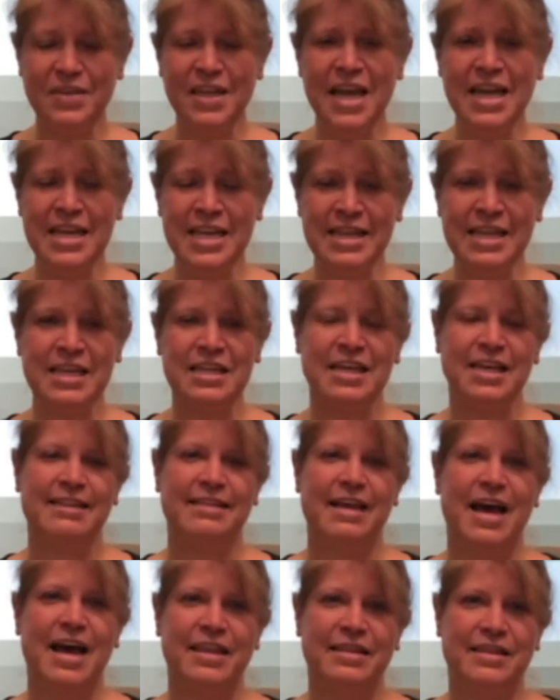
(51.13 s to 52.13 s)
anything like
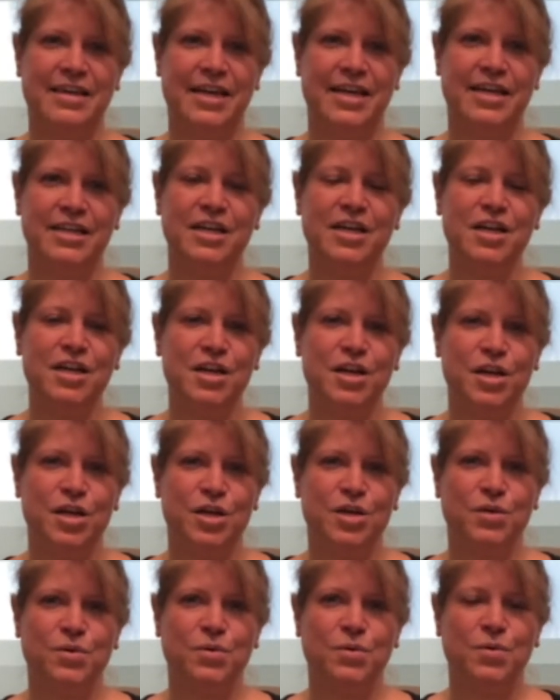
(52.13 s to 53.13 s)
that, that
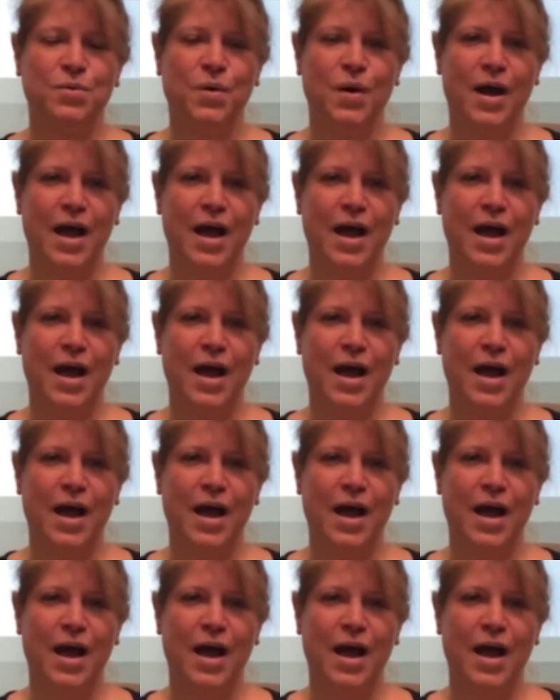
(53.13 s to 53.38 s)
you